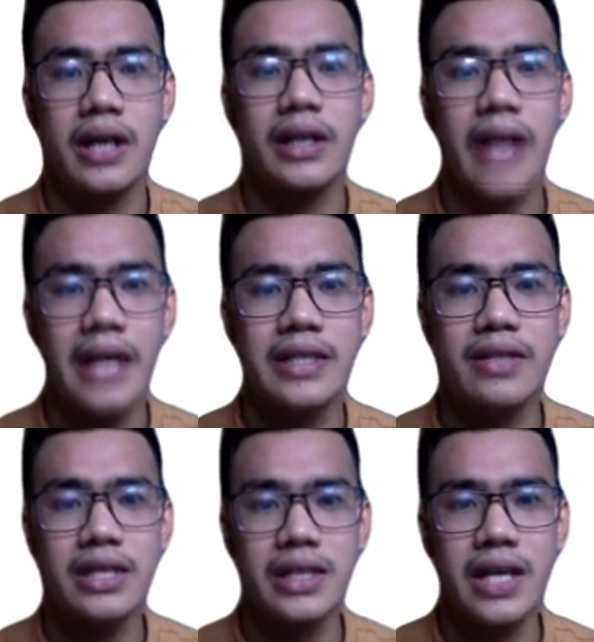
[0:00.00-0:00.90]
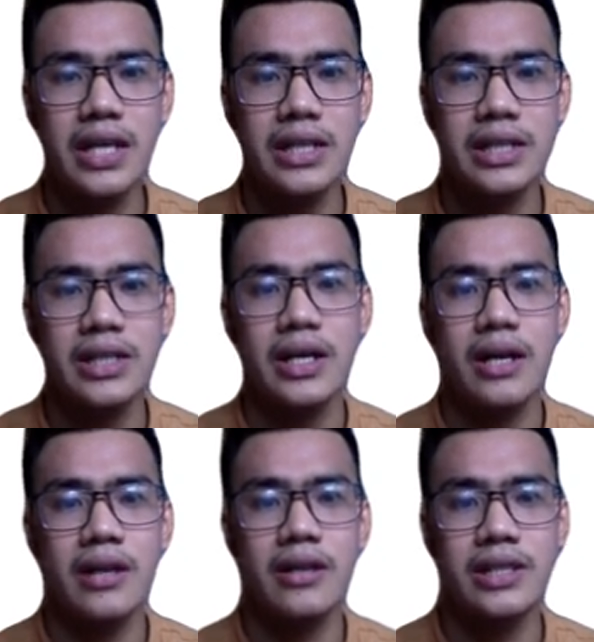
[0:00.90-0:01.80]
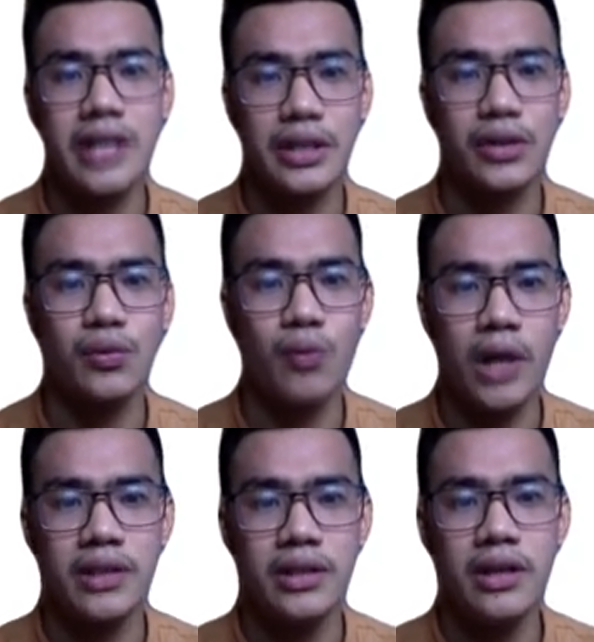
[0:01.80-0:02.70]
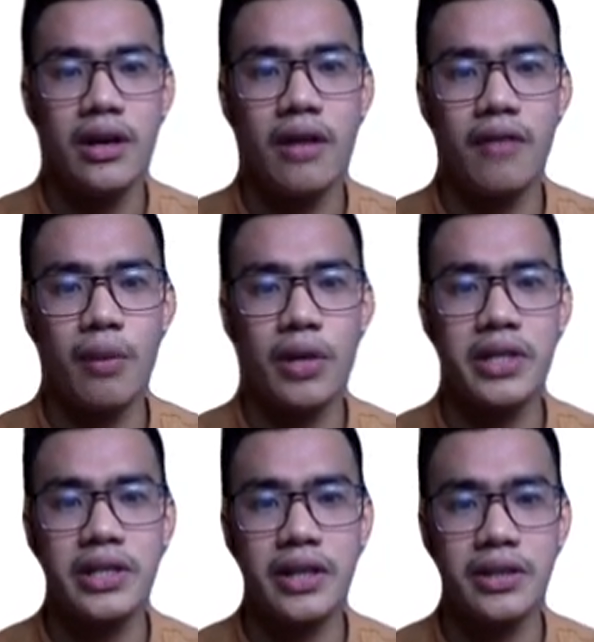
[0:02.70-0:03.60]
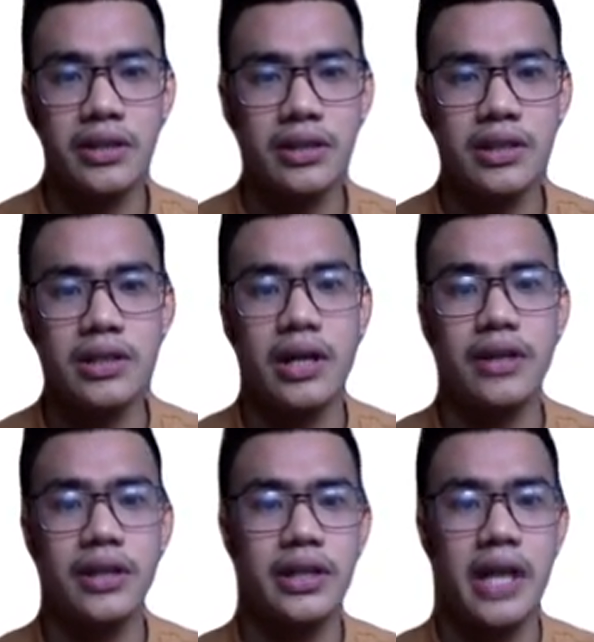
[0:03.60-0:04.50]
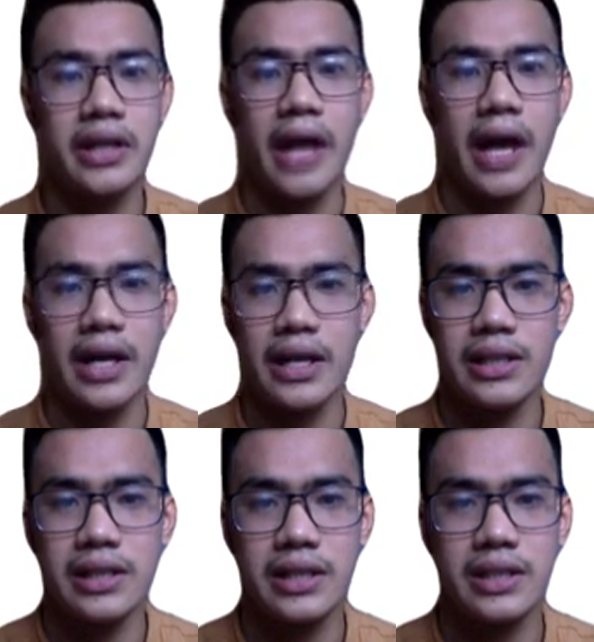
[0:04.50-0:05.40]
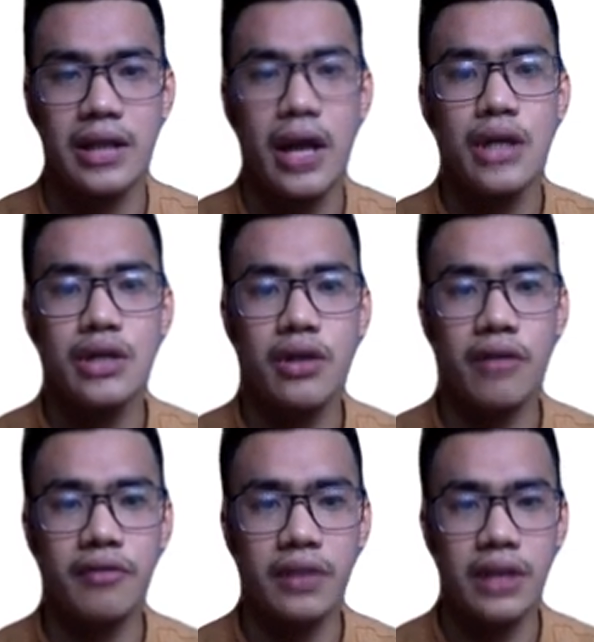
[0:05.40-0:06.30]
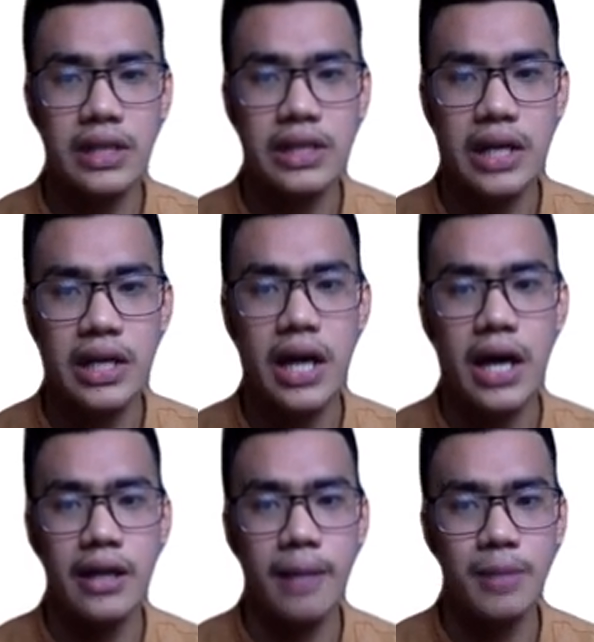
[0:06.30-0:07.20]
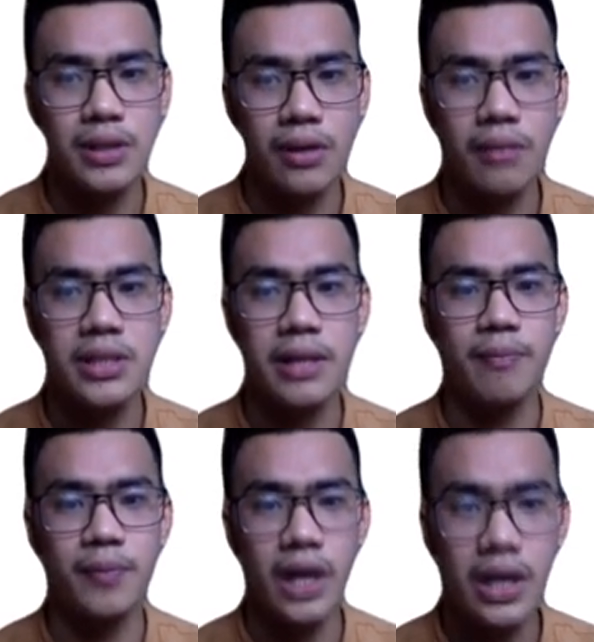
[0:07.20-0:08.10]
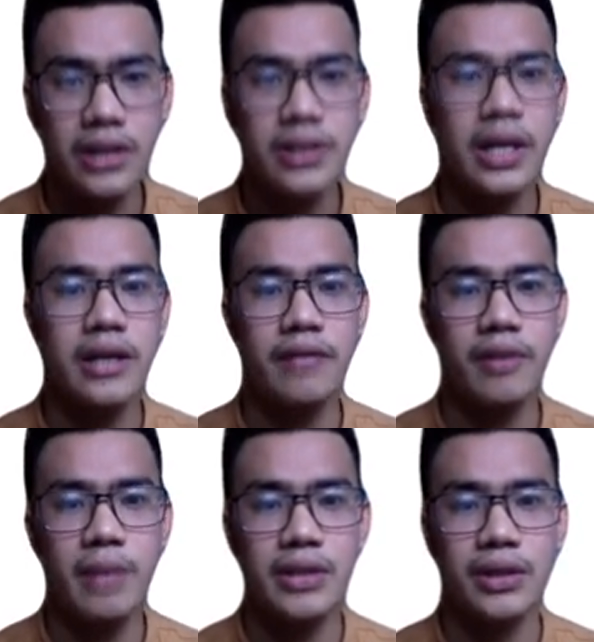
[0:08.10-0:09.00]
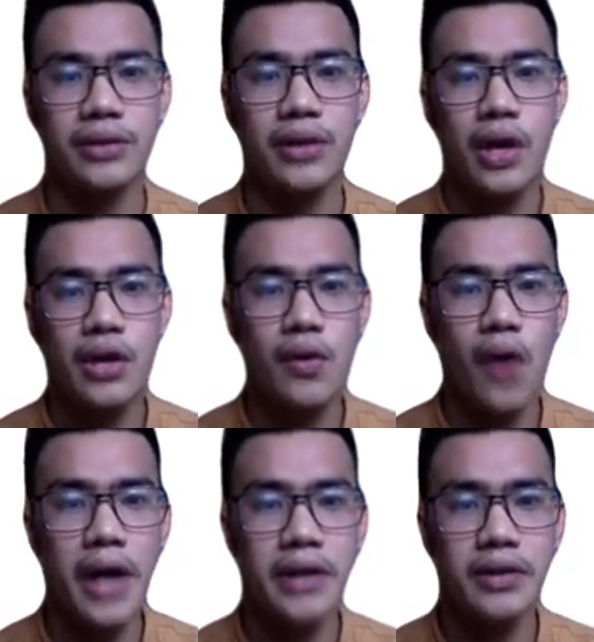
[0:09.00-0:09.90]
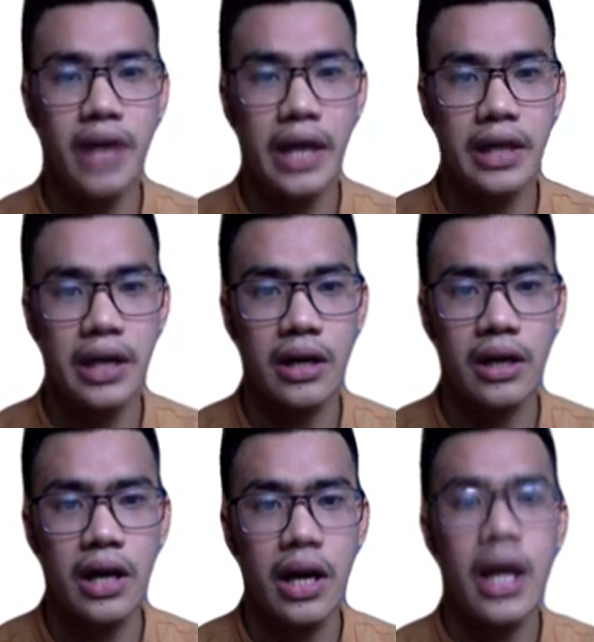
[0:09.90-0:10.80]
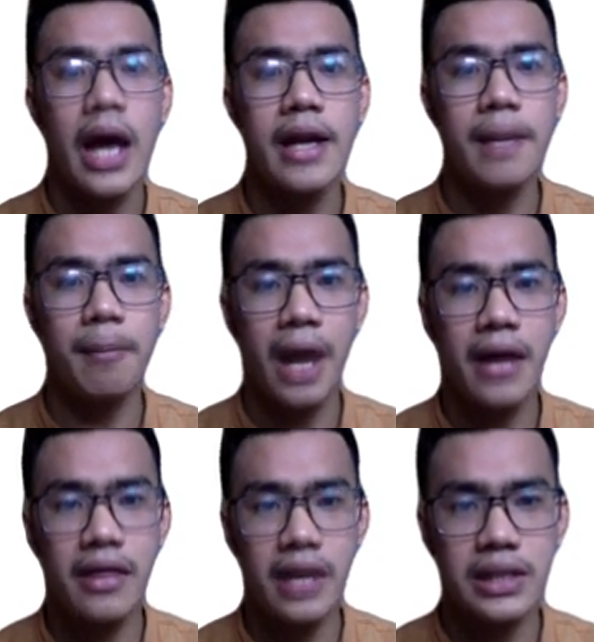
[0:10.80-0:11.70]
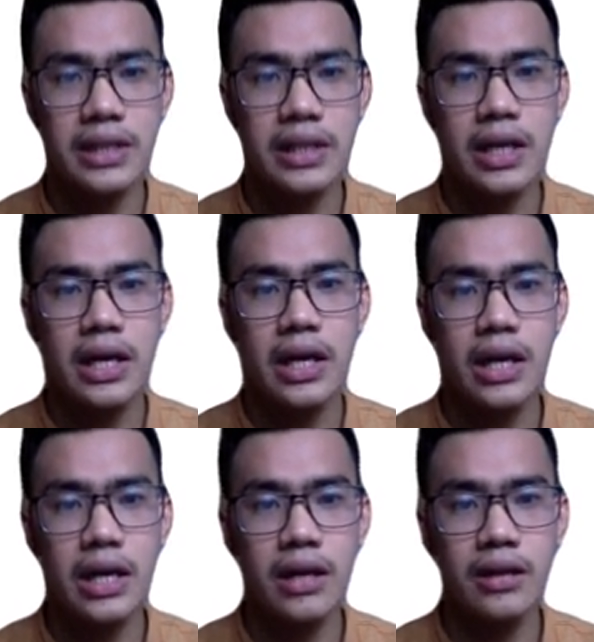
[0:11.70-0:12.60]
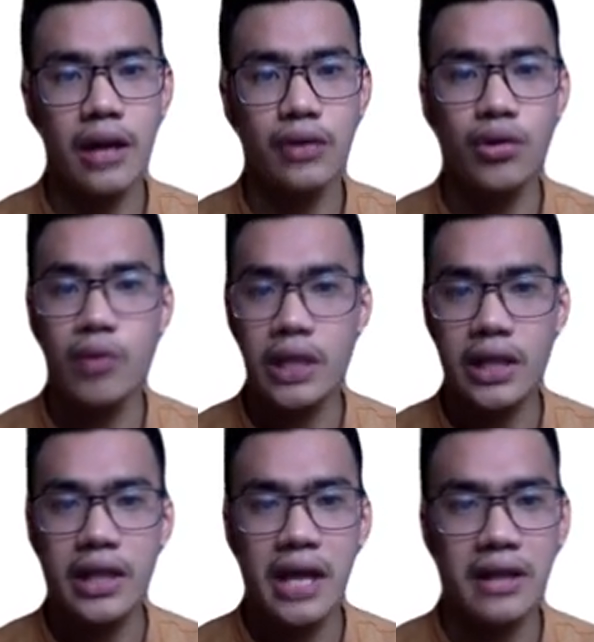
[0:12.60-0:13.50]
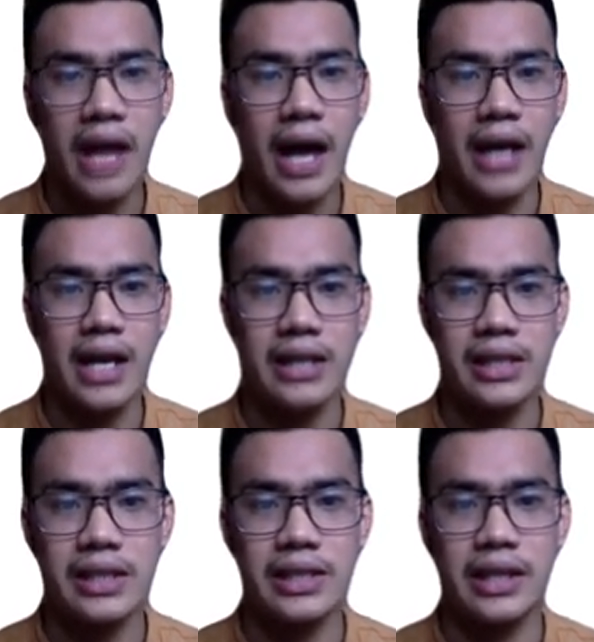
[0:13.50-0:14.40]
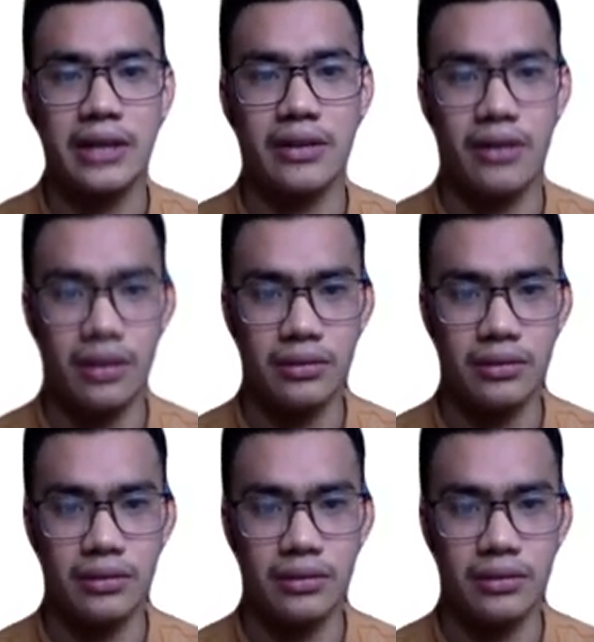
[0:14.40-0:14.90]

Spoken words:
Class, this is the session 1 of our discussions under data analysis. So you have to listen and absorb some knowledge and information you are to gain here and apply this in doing the data analysis later on.